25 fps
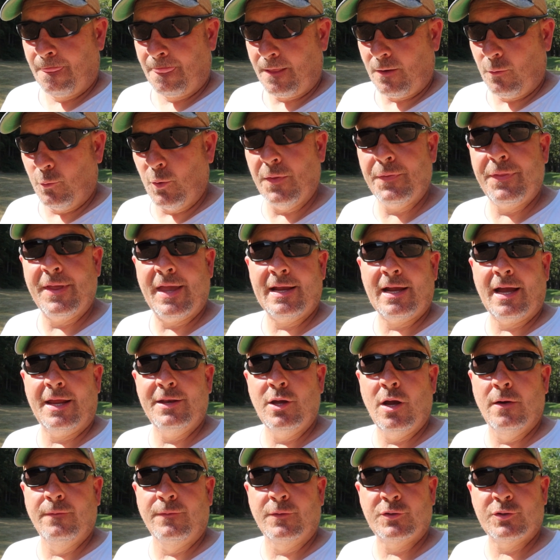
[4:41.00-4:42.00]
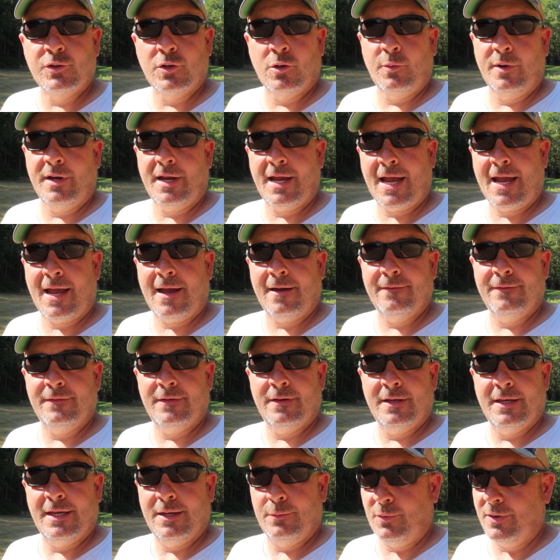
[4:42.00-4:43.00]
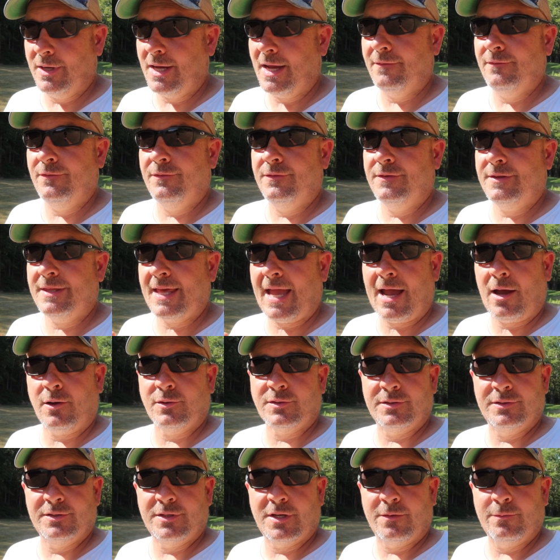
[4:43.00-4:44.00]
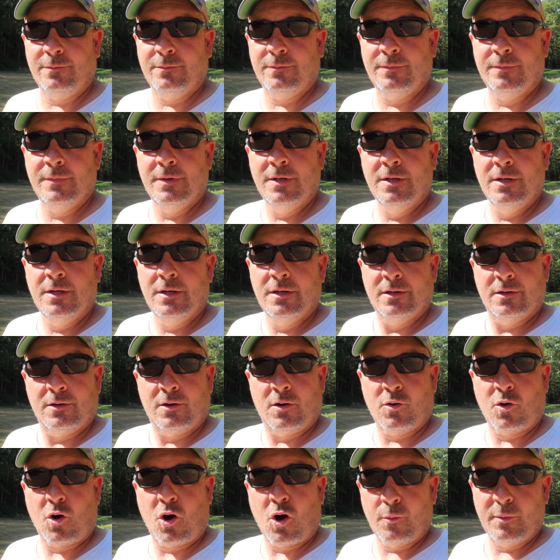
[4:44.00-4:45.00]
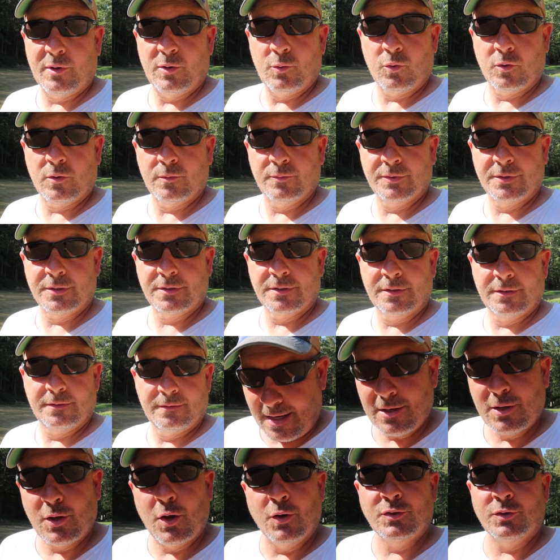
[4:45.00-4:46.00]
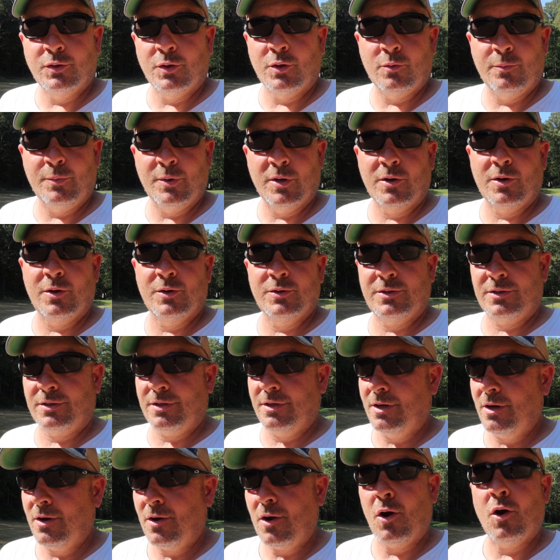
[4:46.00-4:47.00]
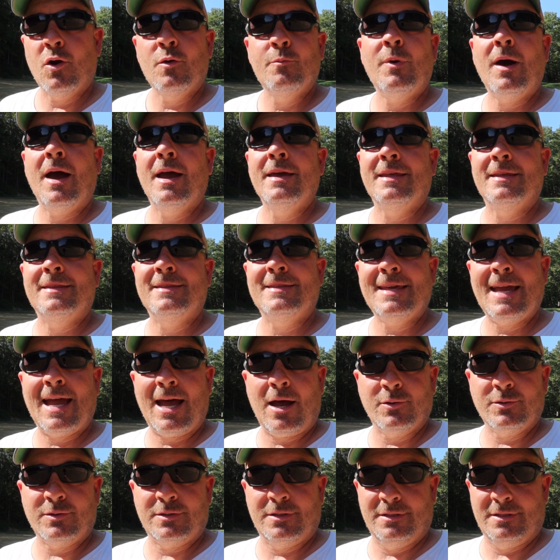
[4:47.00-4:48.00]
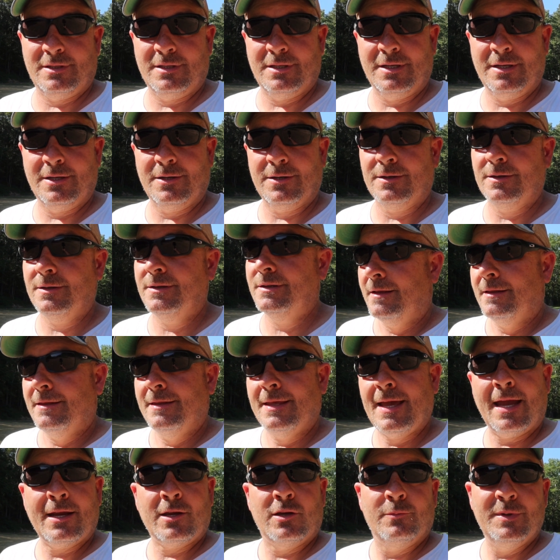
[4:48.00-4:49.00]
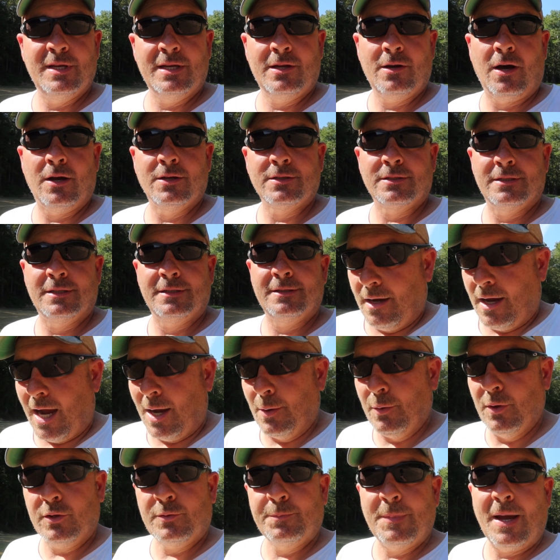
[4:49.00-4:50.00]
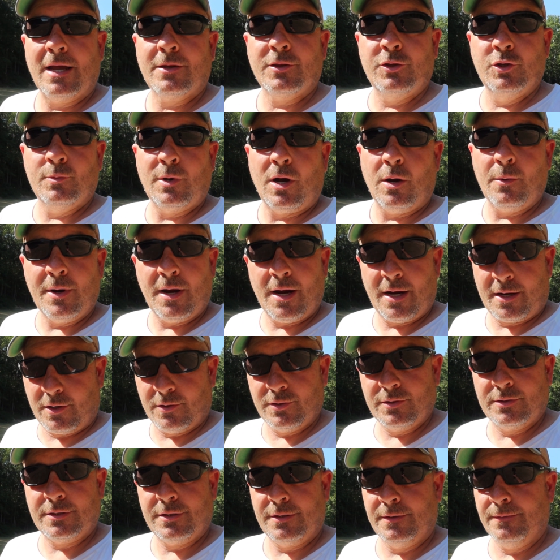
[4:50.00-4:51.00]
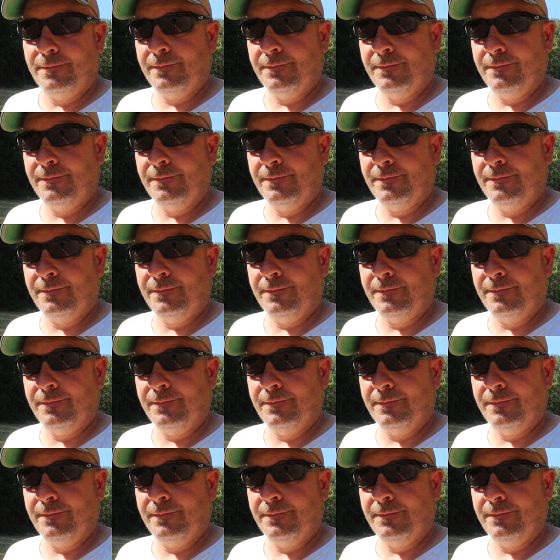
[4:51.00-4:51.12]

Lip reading: One thing I know for sure we have, and we have thousands of them, are army worms. Those little burgers are by the thousands in here. That could be causing it. I looked back through my records,